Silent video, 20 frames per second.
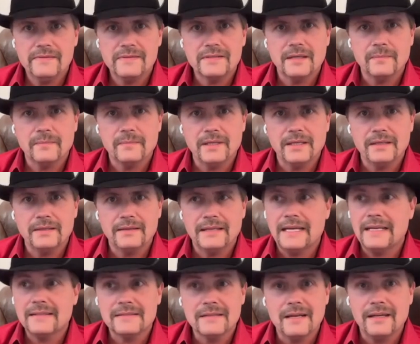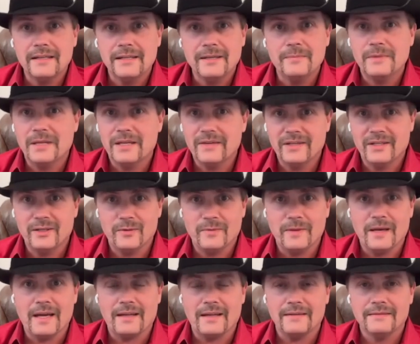of something, that is not him giving you
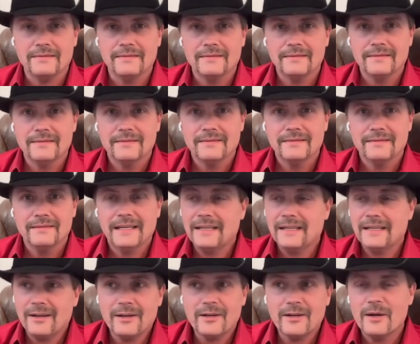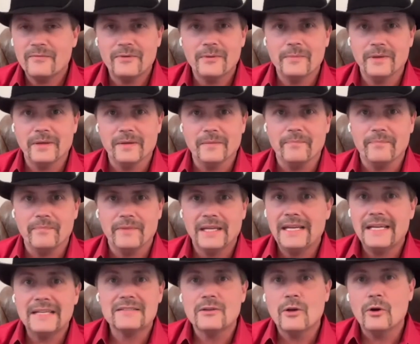that. That does not come from him.
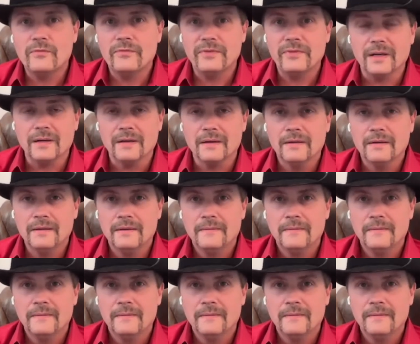He has no fear.